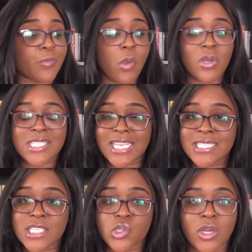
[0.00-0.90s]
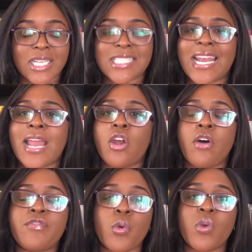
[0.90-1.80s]
It was easy to understand. I
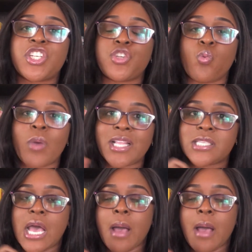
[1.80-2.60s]
love the way she went